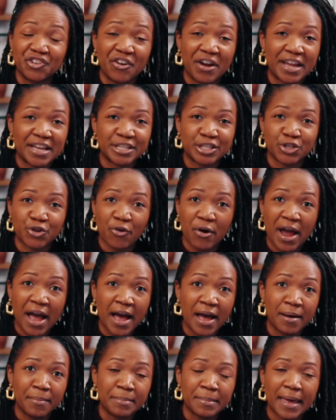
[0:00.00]

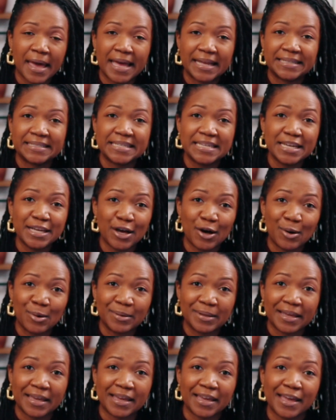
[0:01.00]
transcribe, and
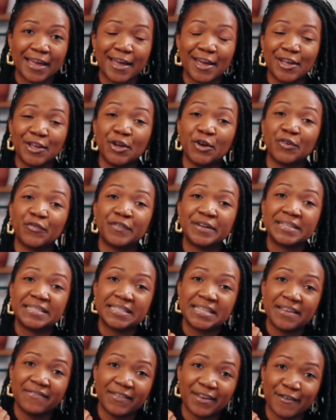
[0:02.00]
decoding, you're
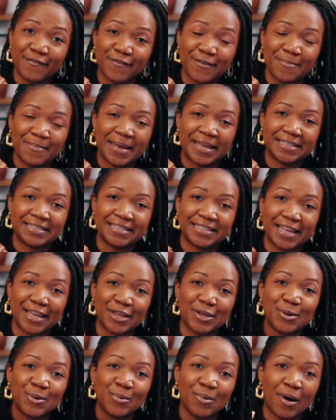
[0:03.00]
receiving information
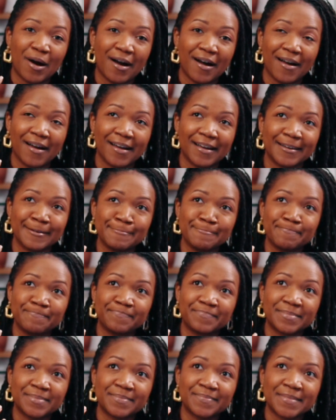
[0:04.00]
and you are
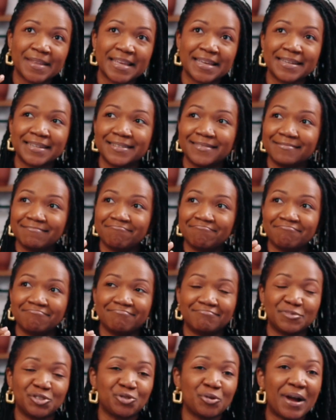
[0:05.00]

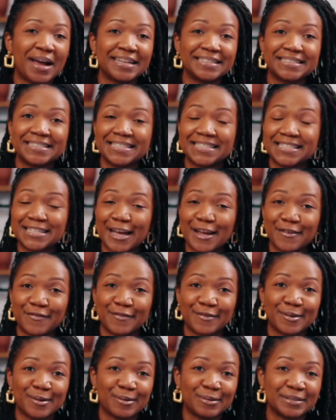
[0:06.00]
trying to
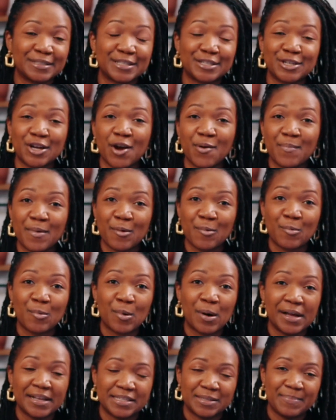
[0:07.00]
cipher or determine
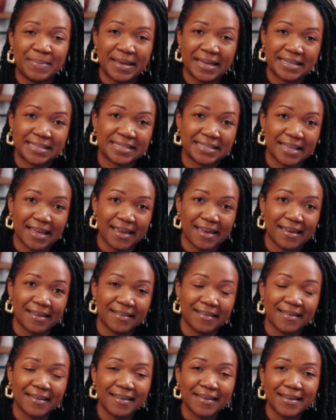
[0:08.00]
what's being said.
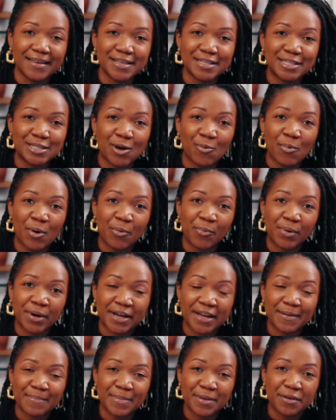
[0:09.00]
So when
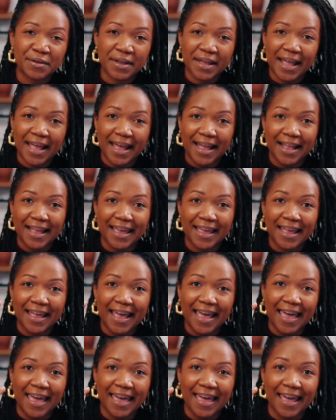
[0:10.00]
we're
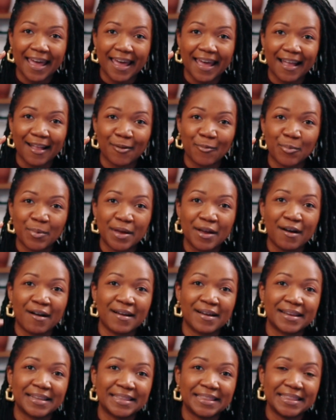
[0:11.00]
communicating and we
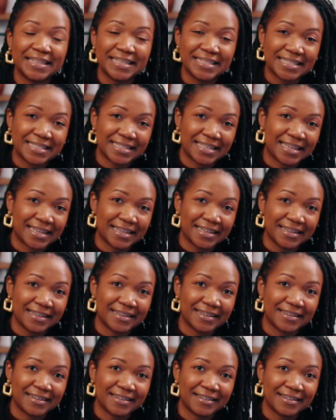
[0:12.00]
aren't listening